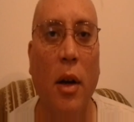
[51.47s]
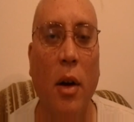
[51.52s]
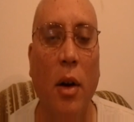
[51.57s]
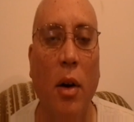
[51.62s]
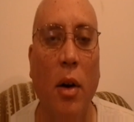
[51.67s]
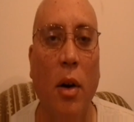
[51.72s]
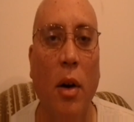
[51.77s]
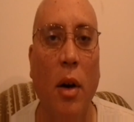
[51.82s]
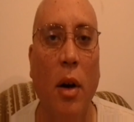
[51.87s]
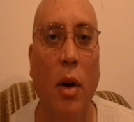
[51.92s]

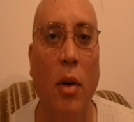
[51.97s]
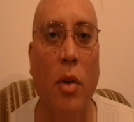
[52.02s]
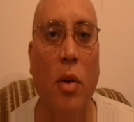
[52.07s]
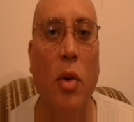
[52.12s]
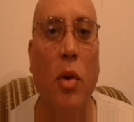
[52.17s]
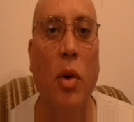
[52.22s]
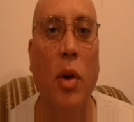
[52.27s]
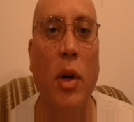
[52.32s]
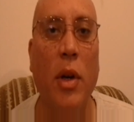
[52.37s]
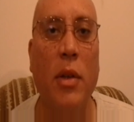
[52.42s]
of
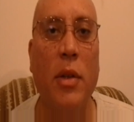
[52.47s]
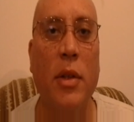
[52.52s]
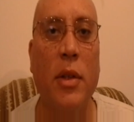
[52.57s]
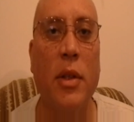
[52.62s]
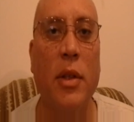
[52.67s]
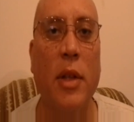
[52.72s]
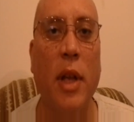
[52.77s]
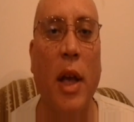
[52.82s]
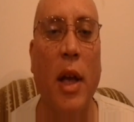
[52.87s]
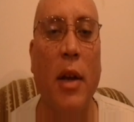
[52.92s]
course,
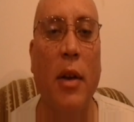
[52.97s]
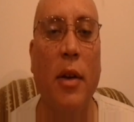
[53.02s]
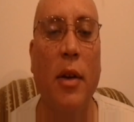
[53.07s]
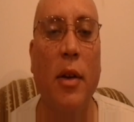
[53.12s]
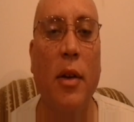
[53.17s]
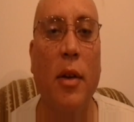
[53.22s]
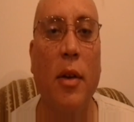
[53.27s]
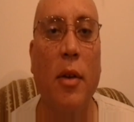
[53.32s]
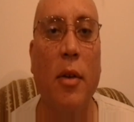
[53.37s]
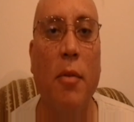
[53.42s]
that
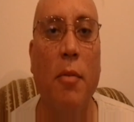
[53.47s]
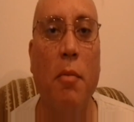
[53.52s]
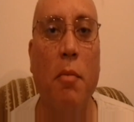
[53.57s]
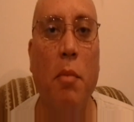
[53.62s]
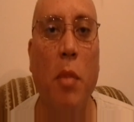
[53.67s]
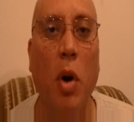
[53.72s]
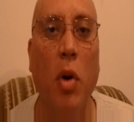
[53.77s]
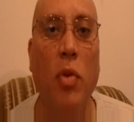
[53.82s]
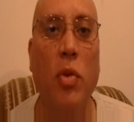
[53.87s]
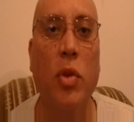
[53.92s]

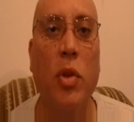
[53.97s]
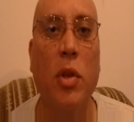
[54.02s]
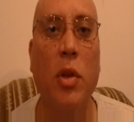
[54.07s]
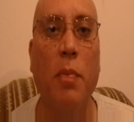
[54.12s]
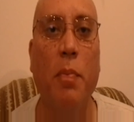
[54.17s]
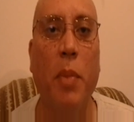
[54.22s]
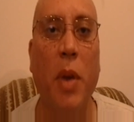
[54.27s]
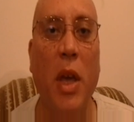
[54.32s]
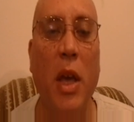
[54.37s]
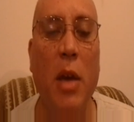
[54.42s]
most of the
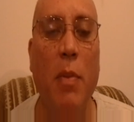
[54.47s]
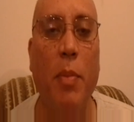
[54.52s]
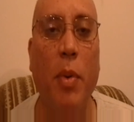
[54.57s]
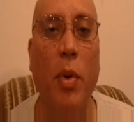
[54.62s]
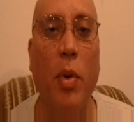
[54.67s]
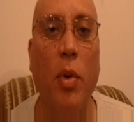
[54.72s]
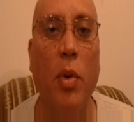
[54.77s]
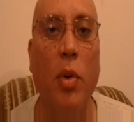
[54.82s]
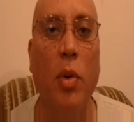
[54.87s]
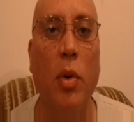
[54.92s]

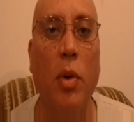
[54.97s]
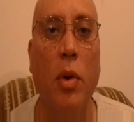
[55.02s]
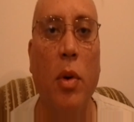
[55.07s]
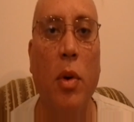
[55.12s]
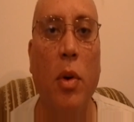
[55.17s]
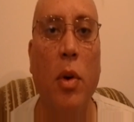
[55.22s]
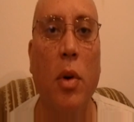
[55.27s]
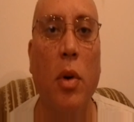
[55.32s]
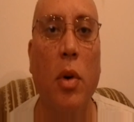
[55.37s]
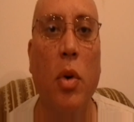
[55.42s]
people
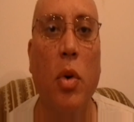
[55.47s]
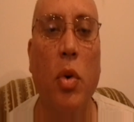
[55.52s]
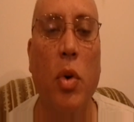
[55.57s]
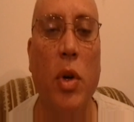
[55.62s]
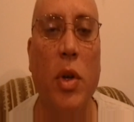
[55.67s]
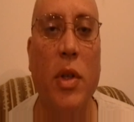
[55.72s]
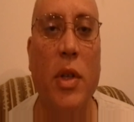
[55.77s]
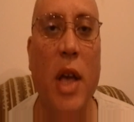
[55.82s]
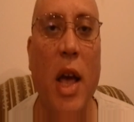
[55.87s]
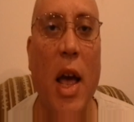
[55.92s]
who
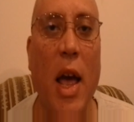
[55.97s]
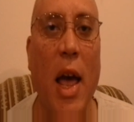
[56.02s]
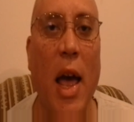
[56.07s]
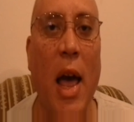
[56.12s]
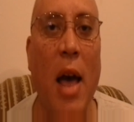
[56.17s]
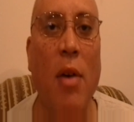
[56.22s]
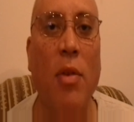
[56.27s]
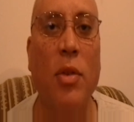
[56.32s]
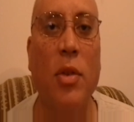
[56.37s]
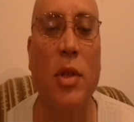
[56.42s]
is
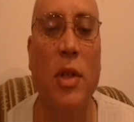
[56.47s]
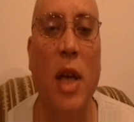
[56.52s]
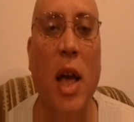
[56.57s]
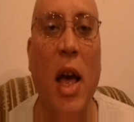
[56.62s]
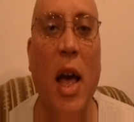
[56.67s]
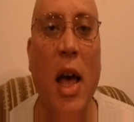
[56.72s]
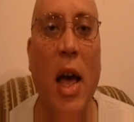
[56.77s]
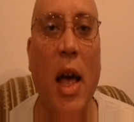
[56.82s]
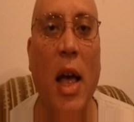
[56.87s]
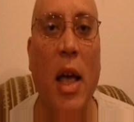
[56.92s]

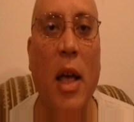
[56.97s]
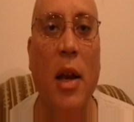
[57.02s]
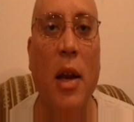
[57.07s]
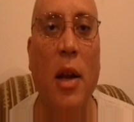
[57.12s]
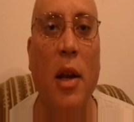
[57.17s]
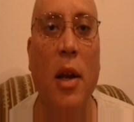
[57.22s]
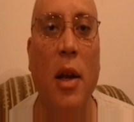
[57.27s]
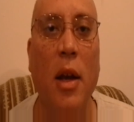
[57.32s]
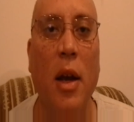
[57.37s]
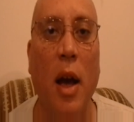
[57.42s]
outside
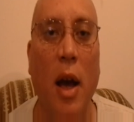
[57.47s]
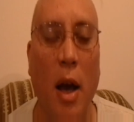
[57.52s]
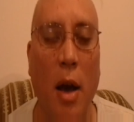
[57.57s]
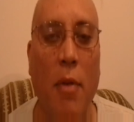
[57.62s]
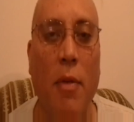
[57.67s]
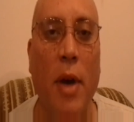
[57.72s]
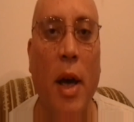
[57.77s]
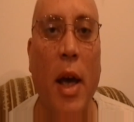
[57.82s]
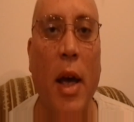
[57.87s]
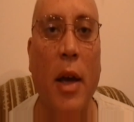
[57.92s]

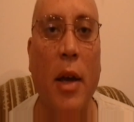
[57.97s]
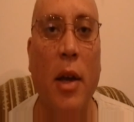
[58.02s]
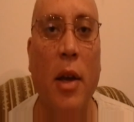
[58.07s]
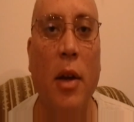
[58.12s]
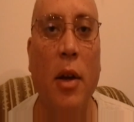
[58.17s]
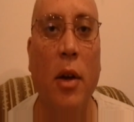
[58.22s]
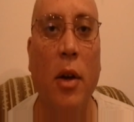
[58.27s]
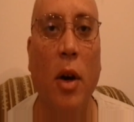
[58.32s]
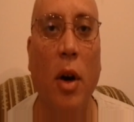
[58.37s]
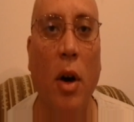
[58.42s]
Iraq
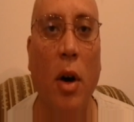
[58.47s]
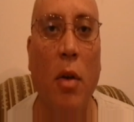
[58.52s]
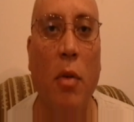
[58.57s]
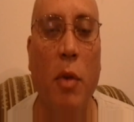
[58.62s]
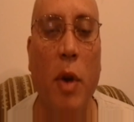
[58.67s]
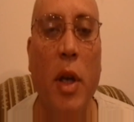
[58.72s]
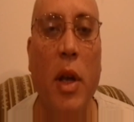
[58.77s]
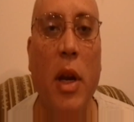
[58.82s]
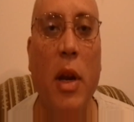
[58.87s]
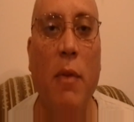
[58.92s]
are
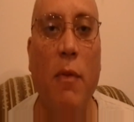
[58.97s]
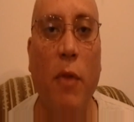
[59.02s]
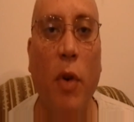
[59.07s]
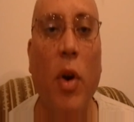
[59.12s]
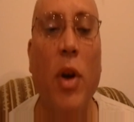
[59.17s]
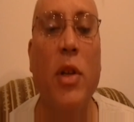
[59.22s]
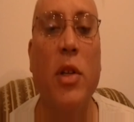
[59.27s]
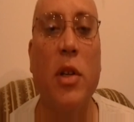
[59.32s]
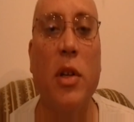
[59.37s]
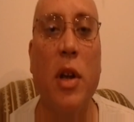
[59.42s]
really
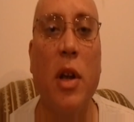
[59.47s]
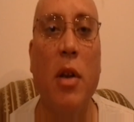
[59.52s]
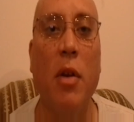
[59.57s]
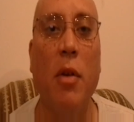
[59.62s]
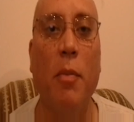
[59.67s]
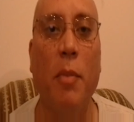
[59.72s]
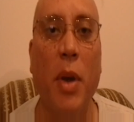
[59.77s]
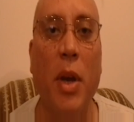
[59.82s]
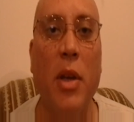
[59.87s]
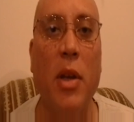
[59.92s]
voicing their
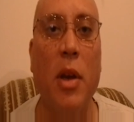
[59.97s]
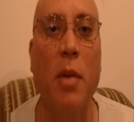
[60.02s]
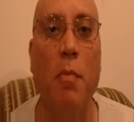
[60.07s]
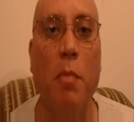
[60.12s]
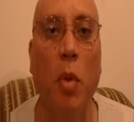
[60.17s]
opinion